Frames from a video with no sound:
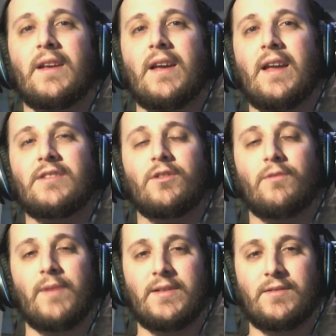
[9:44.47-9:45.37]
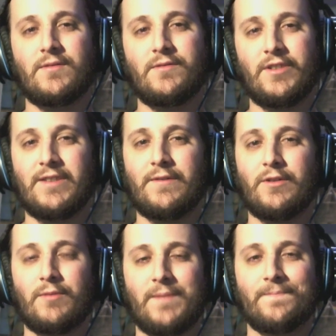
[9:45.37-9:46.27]
And as always, you guys have a
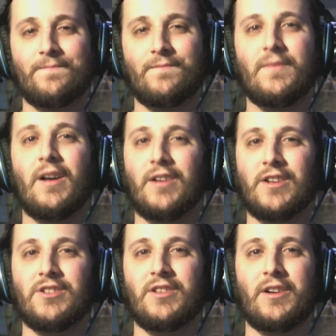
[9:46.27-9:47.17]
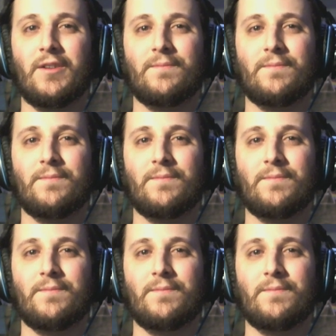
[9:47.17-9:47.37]
good one. I'll catch you later.